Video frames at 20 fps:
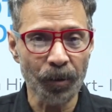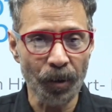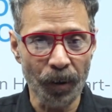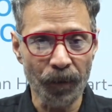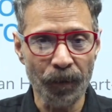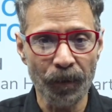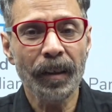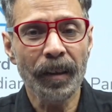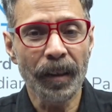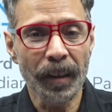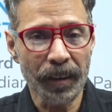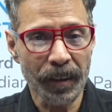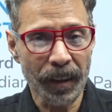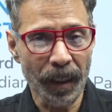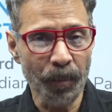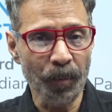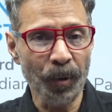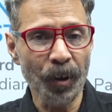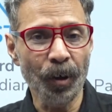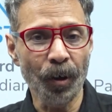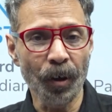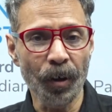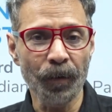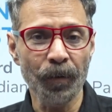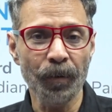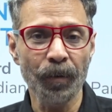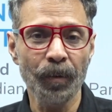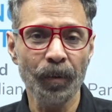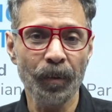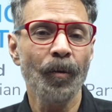of the summary
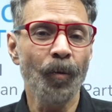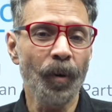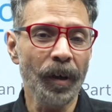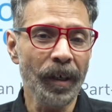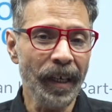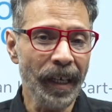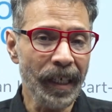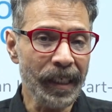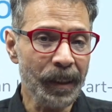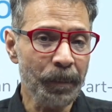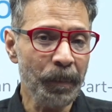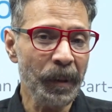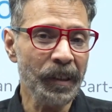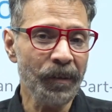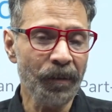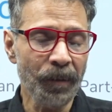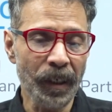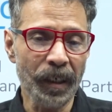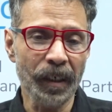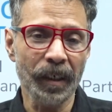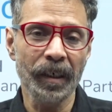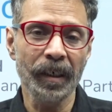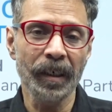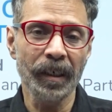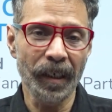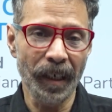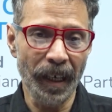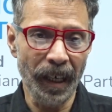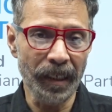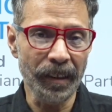of one specific
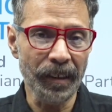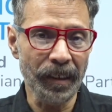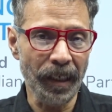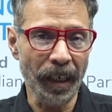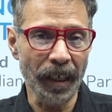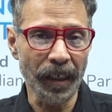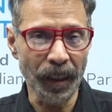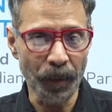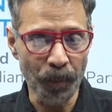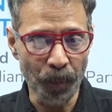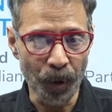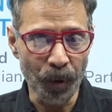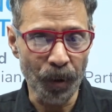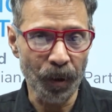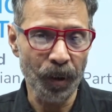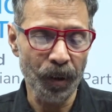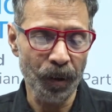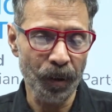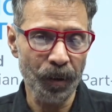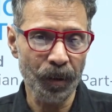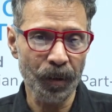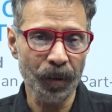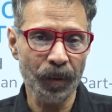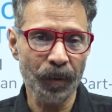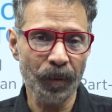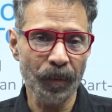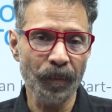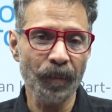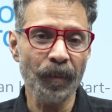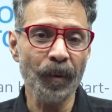NCERT book
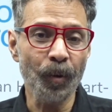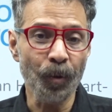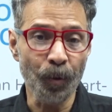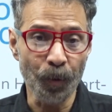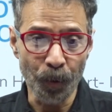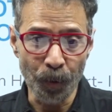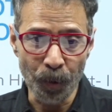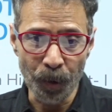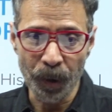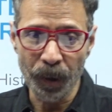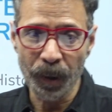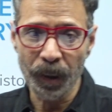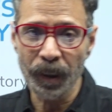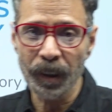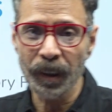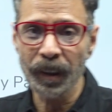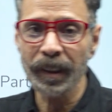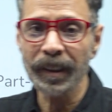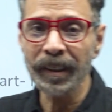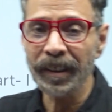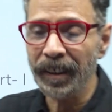whose